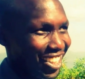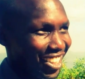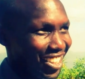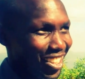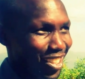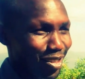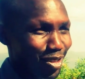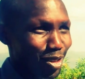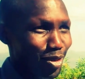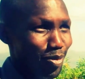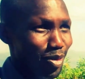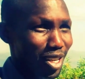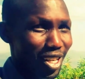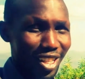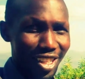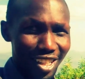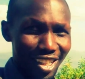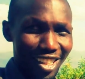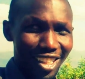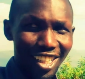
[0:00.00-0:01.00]
So okay. I
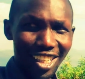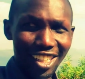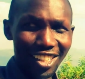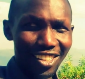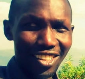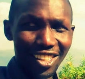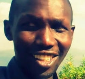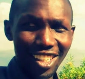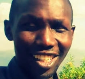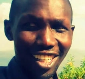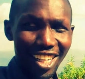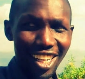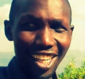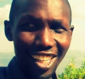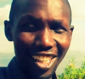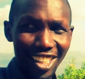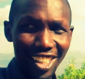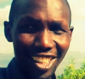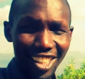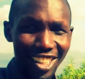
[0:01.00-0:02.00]
think I don't deny.
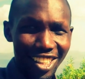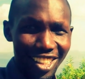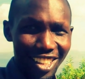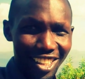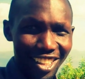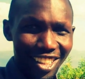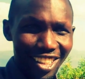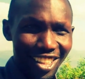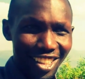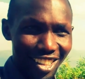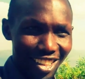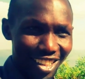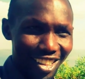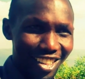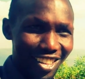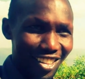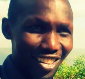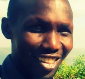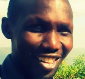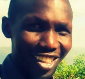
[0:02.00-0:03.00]

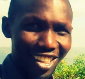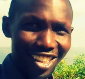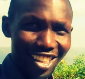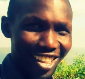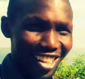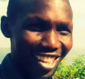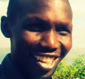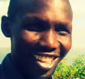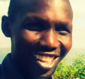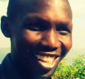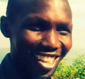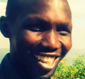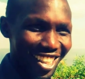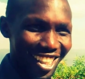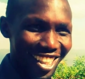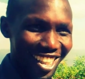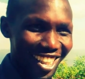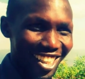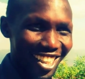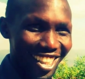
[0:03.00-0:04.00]

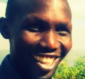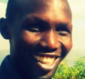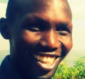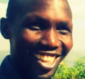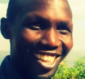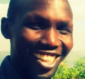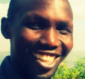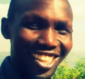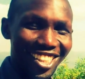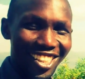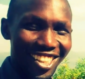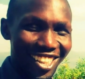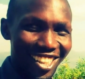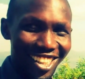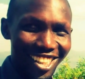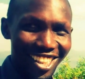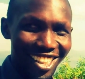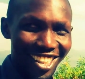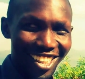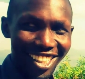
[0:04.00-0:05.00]
It's
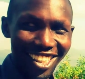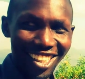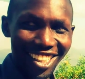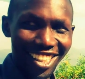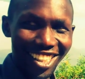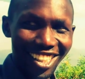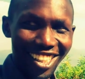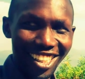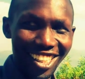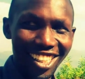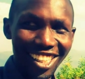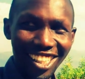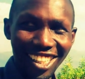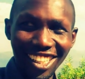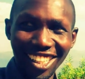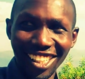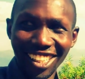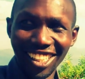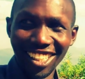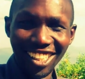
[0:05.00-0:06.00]
okay.
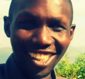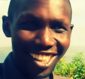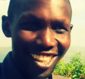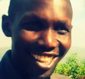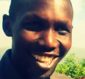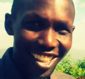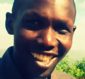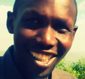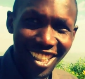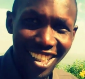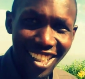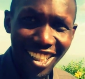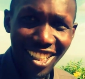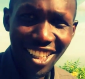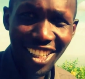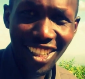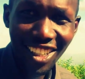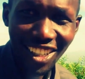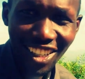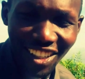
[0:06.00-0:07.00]
so I have so, one more
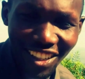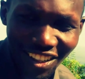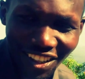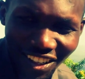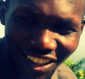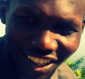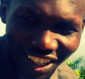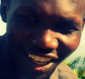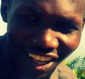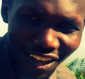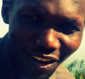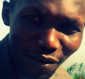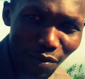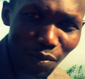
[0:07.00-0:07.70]
question. Yeah.